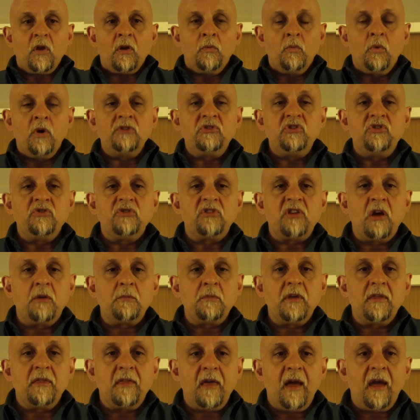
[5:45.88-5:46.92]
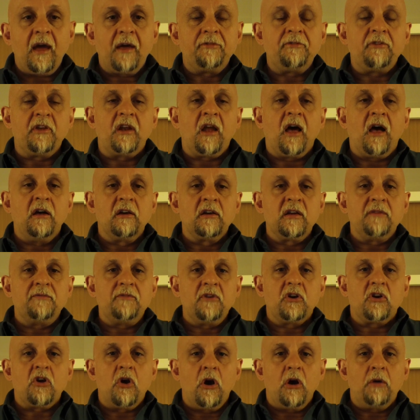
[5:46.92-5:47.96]
once you tell me that, then I'll give
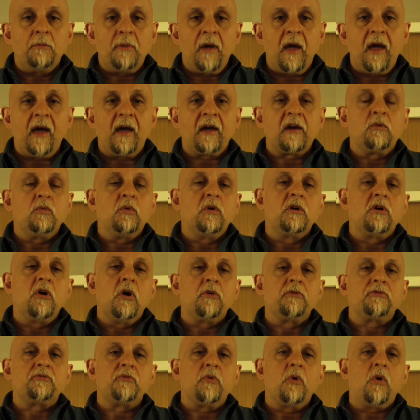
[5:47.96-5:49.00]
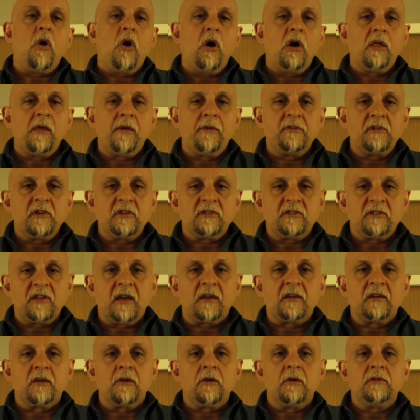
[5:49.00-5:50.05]
you a call back. We'll go through all of these
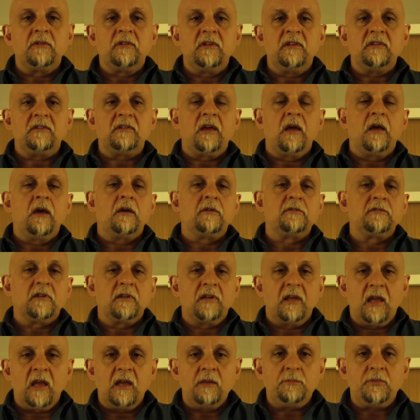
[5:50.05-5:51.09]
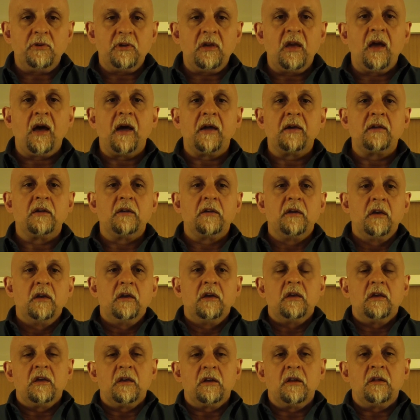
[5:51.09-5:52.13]
technical details and the A P I in,
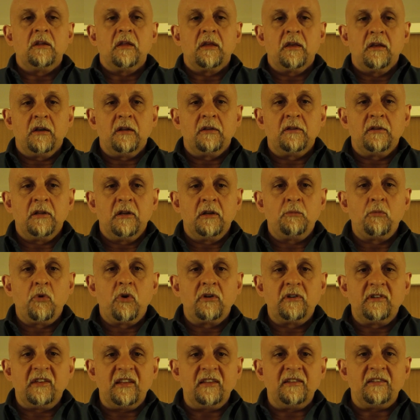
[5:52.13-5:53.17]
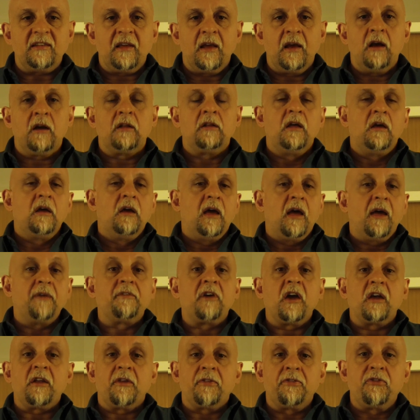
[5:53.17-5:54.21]
in, a, in a little more detail. I've
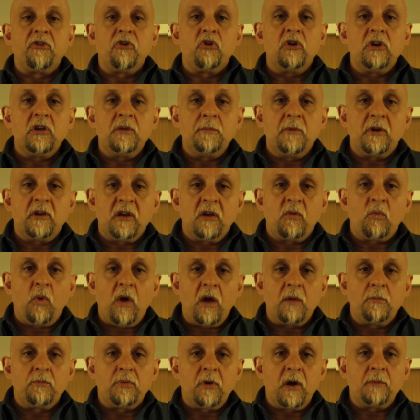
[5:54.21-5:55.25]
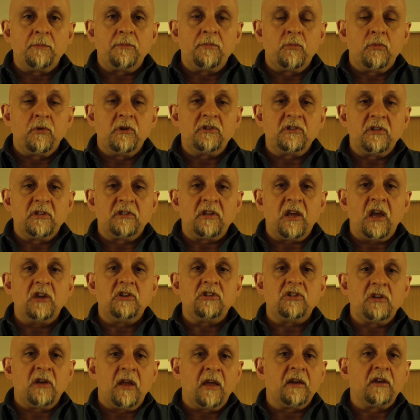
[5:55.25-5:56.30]
got a thirty minute web prep
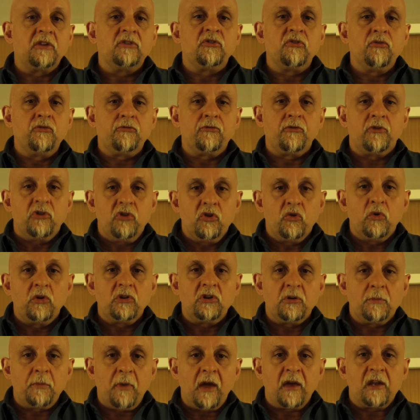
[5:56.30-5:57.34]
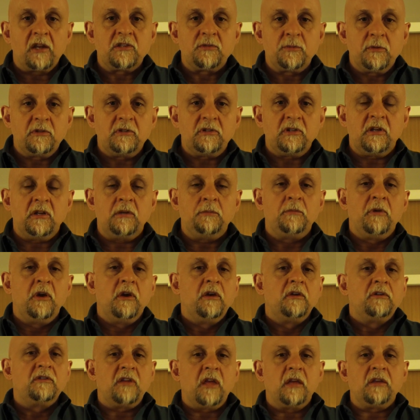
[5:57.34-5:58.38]
presentation I can do for you and your management team,
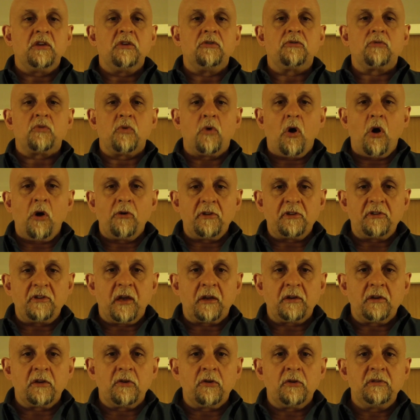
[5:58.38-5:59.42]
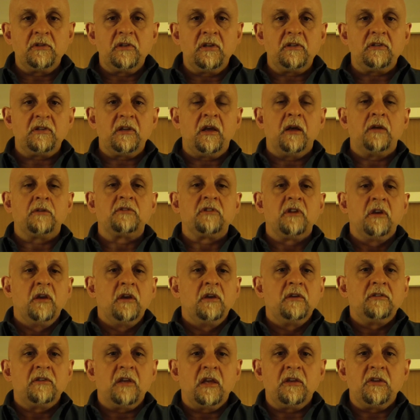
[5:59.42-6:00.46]
take you through all the technical details,
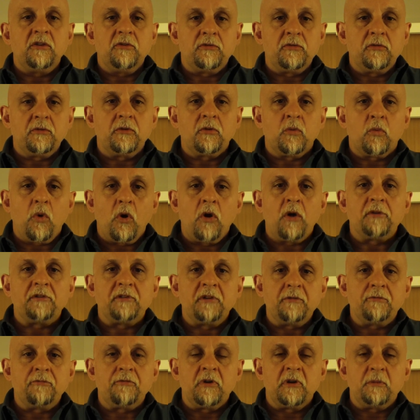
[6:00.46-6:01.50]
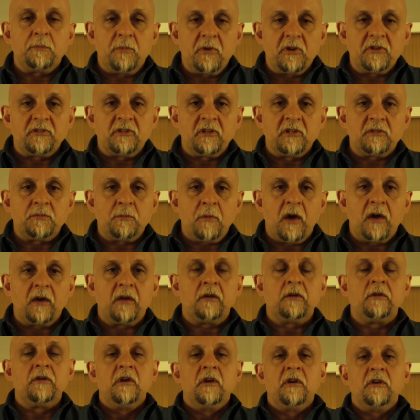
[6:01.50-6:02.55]
take you through the royalty-free business
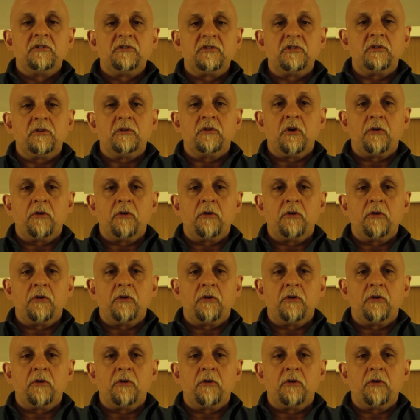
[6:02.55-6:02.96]
model so you